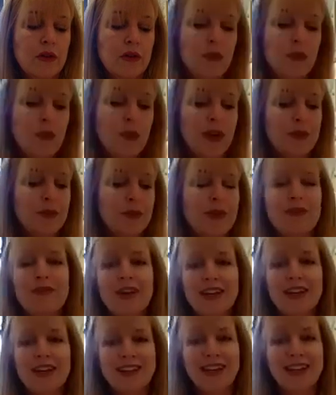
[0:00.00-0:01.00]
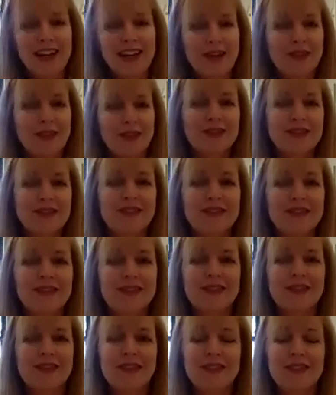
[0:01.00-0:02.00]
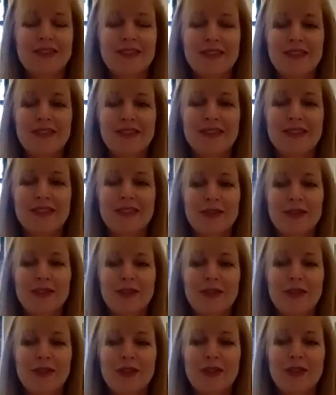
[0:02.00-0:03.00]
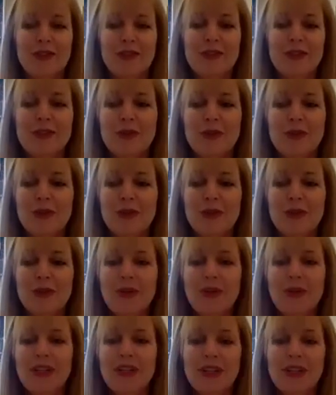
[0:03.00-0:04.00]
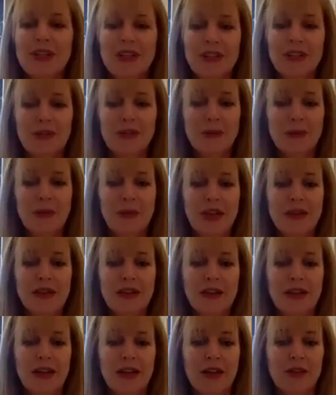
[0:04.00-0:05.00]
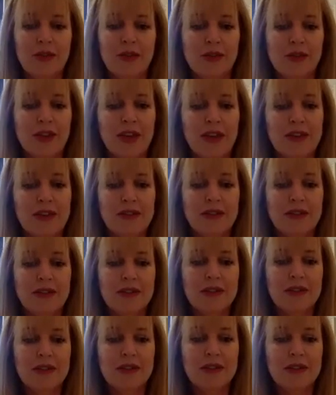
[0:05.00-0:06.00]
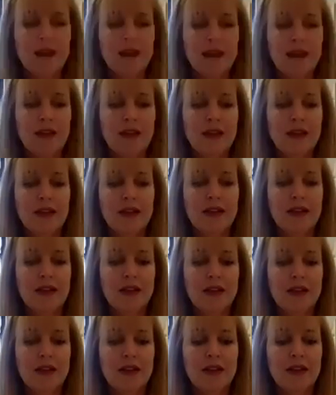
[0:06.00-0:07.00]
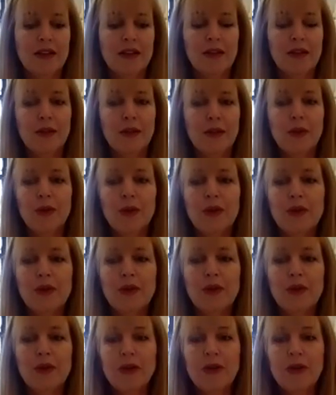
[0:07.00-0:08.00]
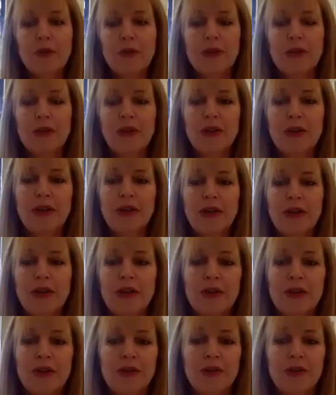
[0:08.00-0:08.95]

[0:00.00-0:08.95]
So why don't we right now just do a little expanding exercise and lower your barriers.